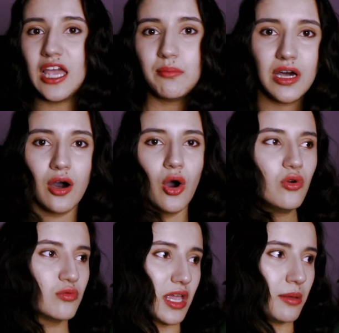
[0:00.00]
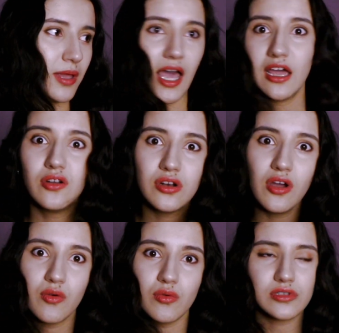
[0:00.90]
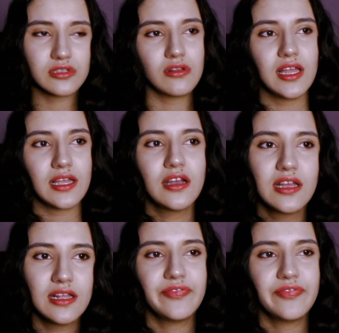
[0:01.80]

I am a hoe maybe, I don't know. So like